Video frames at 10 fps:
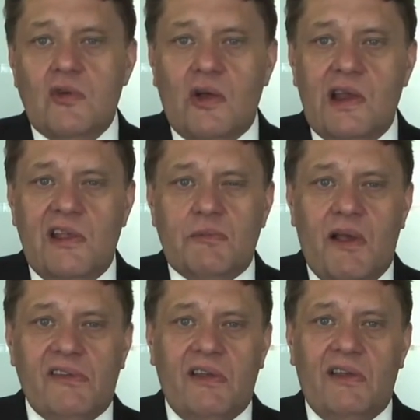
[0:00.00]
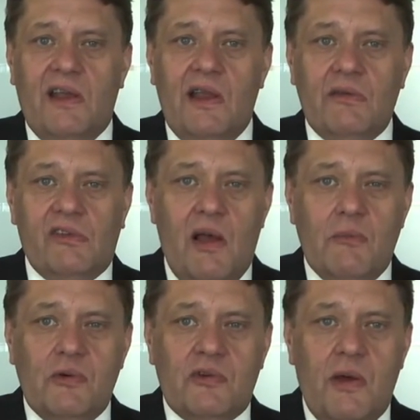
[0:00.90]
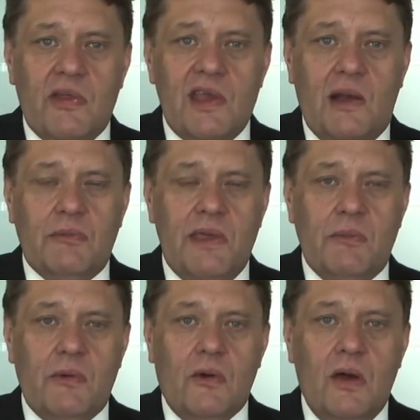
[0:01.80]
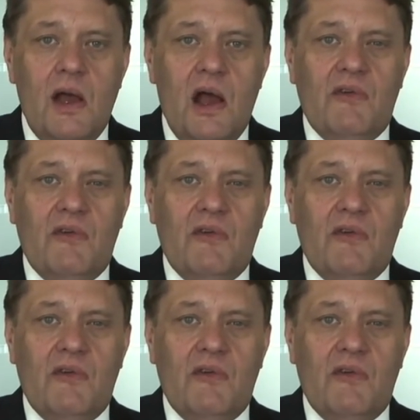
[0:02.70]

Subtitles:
not least by setting an example to other young people